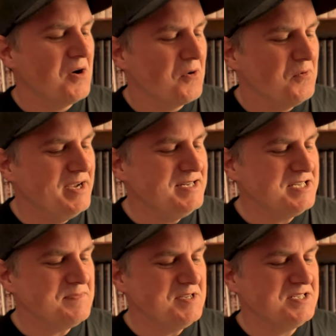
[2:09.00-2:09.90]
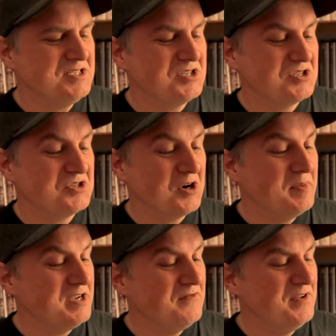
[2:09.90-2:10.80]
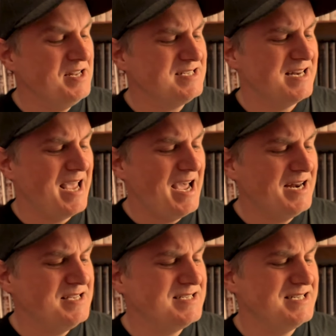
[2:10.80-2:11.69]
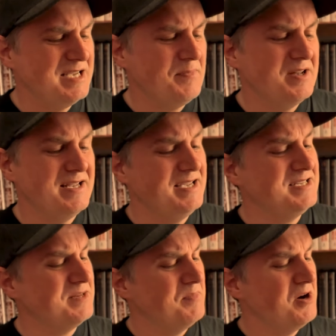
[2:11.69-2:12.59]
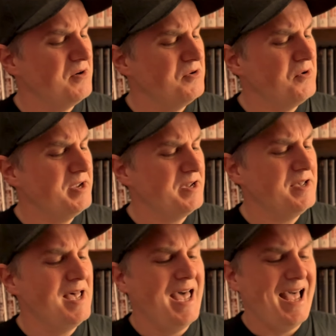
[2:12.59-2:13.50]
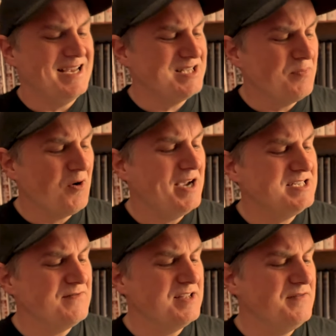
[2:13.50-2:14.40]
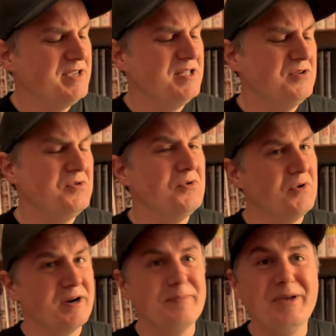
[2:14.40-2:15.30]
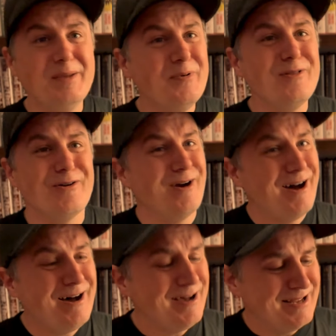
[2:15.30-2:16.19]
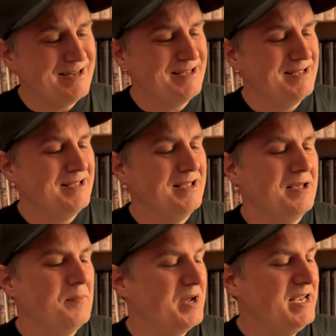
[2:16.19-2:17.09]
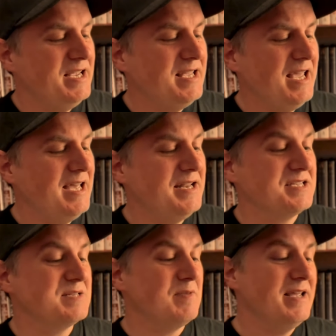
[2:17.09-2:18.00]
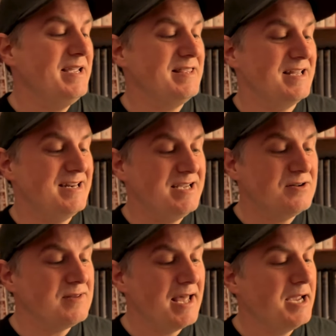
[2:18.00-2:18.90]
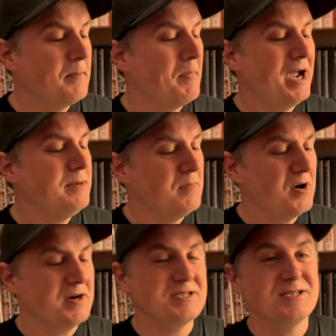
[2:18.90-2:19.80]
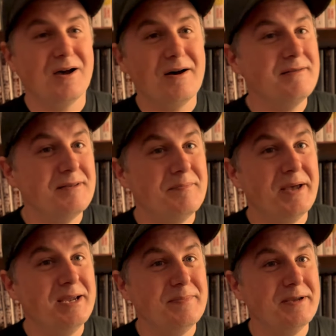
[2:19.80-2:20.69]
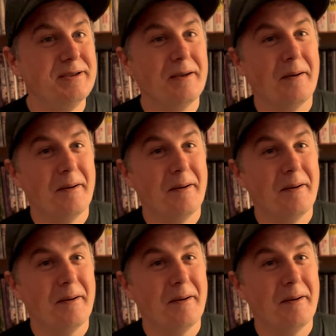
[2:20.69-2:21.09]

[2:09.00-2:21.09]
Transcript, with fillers: Reed dismisses disturbing events and Anna's deep unease and paranoia as the price of living in New York. People are odd, but he can't explain the needle-like bite marks on the baby.